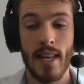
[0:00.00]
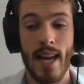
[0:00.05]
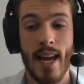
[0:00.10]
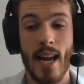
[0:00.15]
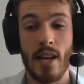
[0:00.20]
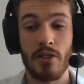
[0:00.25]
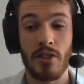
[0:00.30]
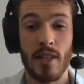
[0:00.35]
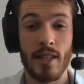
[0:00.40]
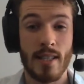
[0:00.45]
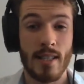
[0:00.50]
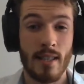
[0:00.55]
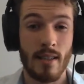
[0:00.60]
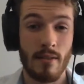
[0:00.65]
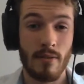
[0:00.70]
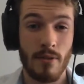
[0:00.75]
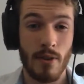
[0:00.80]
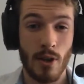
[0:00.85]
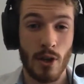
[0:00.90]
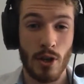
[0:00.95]
adjective
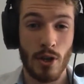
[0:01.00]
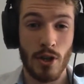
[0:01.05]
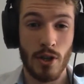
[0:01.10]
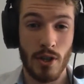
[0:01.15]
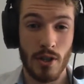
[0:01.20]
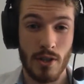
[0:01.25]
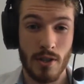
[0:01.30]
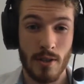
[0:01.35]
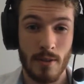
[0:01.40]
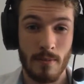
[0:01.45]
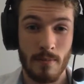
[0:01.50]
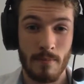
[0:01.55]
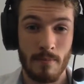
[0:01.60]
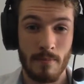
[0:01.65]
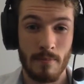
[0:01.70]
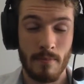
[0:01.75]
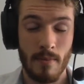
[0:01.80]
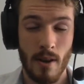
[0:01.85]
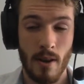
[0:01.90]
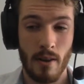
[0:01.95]
good.
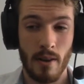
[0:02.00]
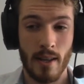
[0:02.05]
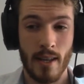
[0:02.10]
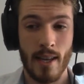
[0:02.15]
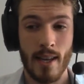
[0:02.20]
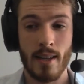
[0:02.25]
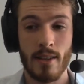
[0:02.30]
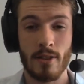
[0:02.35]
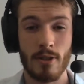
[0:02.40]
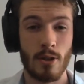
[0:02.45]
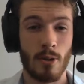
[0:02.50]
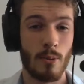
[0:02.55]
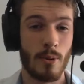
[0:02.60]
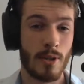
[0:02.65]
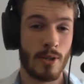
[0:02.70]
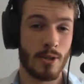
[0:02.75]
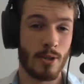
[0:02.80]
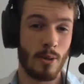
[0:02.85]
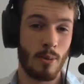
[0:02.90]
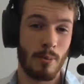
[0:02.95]
Okay, so we're
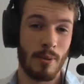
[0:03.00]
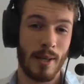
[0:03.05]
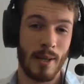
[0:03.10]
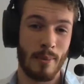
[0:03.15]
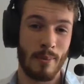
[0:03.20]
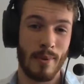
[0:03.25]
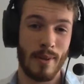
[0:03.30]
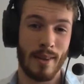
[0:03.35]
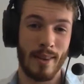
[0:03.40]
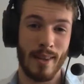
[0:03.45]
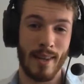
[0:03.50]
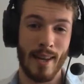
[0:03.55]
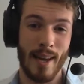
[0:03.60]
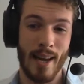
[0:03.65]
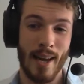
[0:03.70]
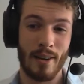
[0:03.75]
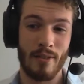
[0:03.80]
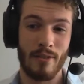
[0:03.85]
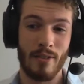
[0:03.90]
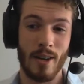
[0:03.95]
stopping with the
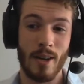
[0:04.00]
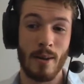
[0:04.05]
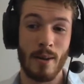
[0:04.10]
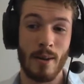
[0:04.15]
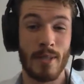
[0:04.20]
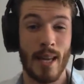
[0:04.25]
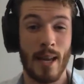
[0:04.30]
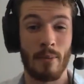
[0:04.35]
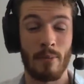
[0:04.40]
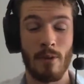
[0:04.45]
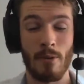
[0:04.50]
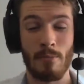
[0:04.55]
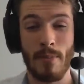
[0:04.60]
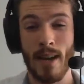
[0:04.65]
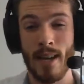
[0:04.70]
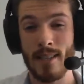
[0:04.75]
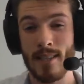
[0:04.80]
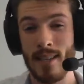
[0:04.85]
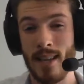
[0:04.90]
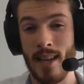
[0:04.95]
adverbs and we're
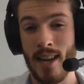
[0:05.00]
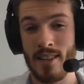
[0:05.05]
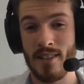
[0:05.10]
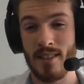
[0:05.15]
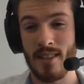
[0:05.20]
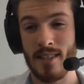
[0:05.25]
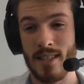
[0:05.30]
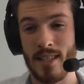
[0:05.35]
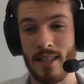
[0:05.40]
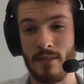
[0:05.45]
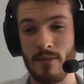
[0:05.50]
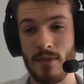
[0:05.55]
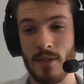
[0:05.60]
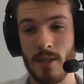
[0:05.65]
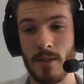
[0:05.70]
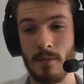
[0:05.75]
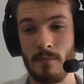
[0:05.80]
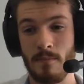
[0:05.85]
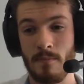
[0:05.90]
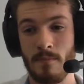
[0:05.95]
back to
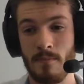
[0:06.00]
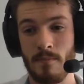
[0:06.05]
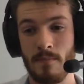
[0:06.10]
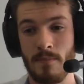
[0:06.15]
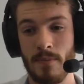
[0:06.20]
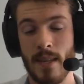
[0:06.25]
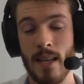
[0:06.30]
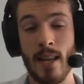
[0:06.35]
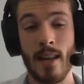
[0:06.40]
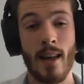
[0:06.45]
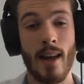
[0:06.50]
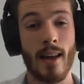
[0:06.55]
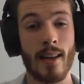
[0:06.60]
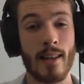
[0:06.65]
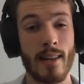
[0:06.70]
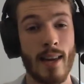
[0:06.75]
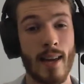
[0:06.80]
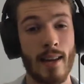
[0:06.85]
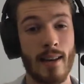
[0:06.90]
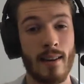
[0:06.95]
adjectives.
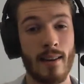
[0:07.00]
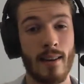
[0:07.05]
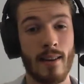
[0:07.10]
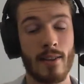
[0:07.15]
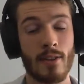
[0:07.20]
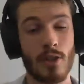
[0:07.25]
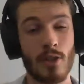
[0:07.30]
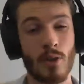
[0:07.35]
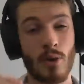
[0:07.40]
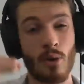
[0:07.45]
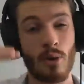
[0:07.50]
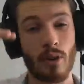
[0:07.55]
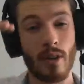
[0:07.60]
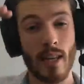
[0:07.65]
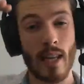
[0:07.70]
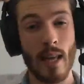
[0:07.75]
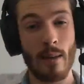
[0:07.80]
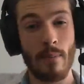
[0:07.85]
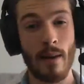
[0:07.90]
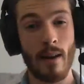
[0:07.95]
Again,
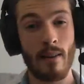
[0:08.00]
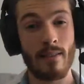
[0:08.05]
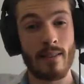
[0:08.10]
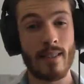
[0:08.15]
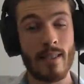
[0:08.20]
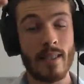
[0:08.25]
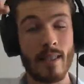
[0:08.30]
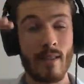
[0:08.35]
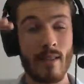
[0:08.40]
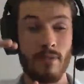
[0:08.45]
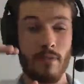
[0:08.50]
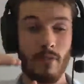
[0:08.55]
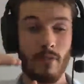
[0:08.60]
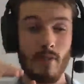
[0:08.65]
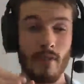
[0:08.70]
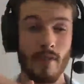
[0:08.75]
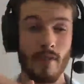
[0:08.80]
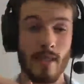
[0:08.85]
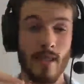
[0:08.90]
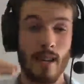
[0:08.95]
talking about
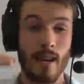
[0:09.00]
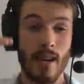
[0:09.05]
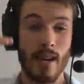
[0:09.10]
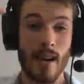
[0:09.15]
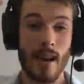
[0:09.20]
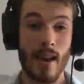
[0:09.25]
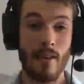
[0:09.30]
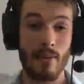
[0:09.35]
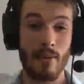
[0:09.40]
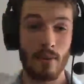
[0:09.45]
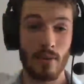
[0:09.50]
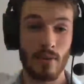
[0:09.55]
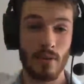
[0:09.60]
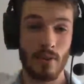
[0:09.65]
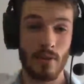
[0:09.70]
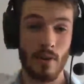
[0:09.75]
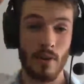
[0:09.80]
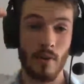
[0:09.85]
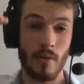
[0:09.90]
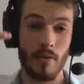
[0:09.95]
different
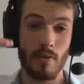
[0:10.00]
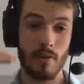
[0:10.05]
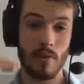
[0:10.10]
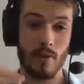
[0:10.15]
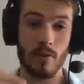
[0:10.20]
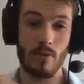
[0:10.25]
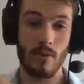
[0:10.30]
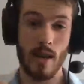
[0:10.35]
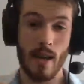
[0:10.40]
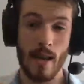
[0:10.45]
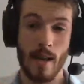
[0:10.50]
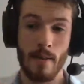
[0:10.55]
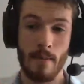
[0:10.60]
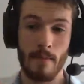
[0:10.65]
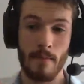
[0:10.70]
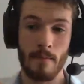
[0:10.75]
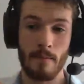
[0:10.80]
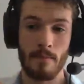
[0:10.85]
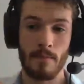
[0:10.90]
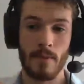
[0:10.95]
levels of degree.
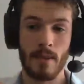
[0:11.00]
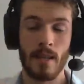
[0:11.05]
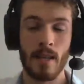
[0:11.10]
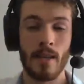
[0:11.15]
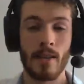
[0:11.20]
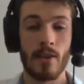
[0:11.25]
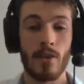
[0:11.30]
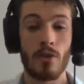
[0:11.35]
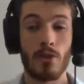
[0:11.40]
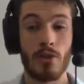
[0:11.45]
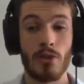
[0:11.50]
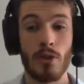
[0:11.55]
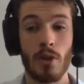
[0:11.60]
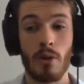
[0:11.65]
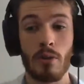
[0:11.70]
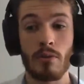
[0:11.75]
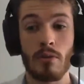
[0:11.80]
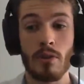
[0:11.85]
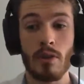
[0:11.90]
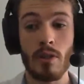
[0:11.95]

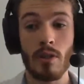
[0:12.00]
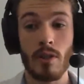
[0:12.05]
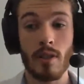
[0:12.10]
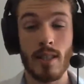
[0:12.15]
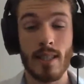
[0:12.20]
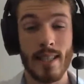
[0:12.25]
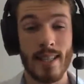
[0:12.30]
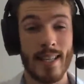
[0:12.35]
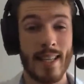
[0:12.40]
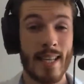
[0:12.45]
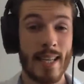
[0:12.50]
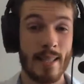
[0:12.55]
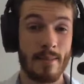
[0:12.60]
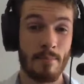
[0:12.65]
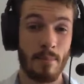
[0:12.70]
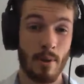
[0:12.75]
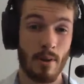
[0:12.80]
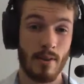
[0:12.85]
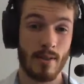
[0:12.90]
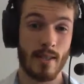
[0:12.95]
So good is
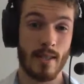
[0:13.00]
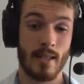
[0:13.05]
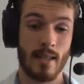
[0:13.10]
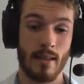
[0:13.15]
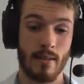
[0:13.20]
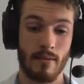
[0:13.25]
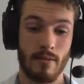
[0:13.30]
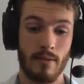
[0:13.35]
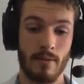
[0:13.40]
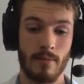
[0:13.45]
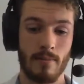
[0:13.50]
positive.